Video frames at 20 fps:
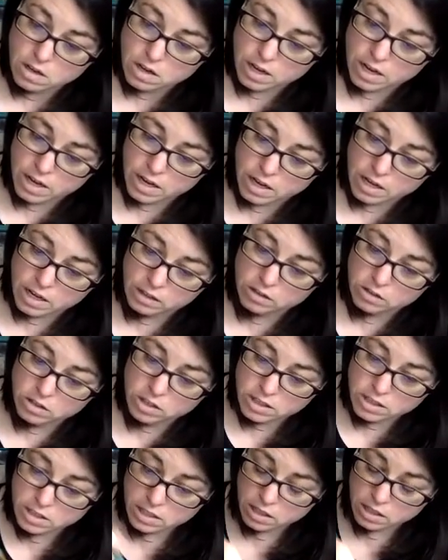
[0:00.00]
And you
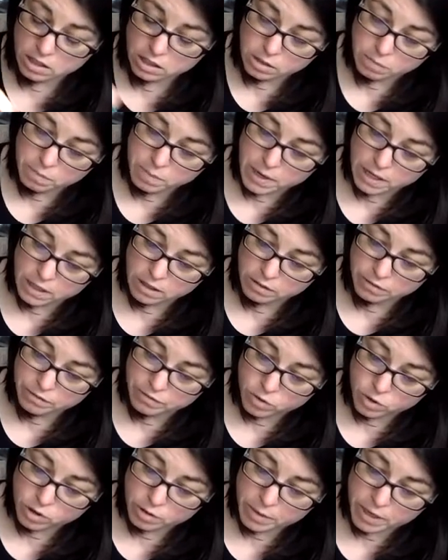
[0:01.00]
should see a little puddle
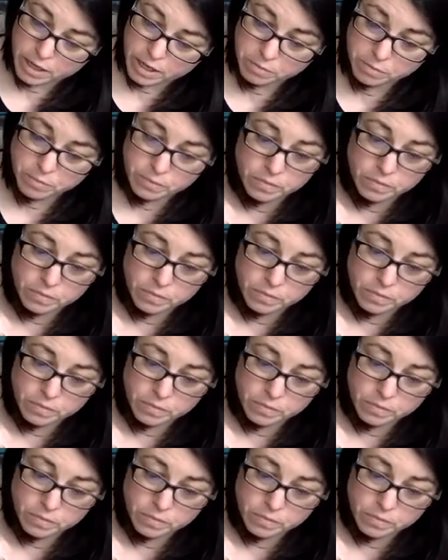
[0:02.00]
forming.